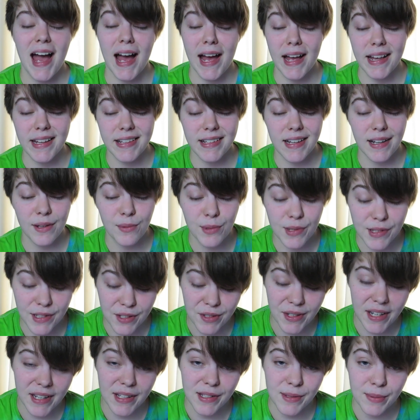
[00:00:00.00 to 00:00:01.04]
And I will see
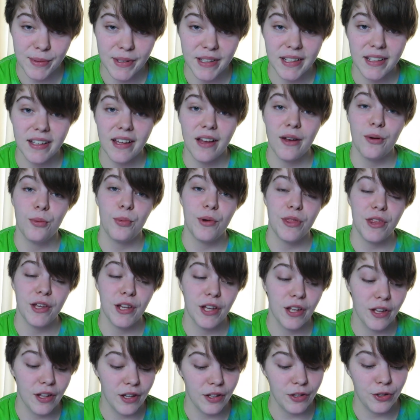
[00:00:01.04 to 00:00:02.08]
you next week with
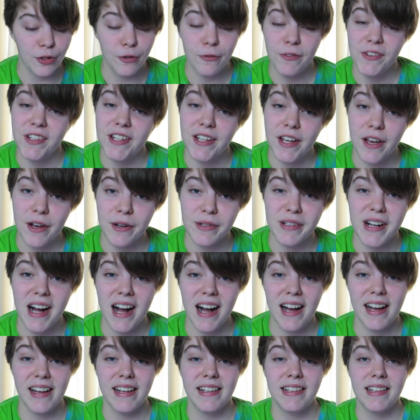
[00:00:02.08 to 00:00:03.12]
a new video.
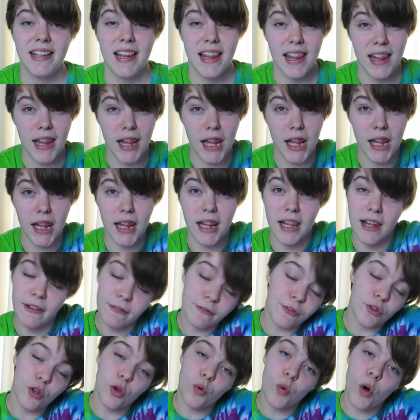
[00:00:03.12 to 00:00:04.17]
I
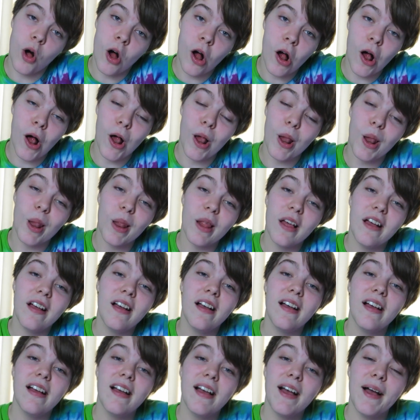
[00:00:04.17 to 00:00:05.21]
love you all.
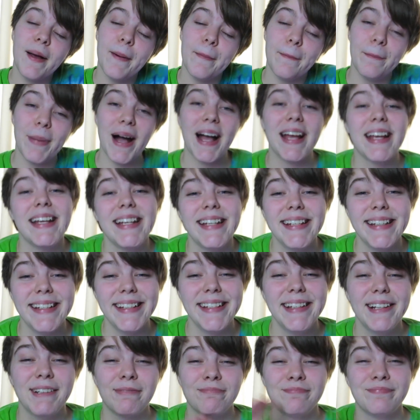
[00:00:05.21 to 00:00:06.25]

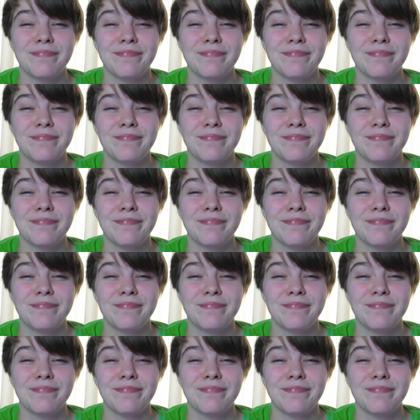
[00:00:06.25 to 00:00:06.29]
Bye.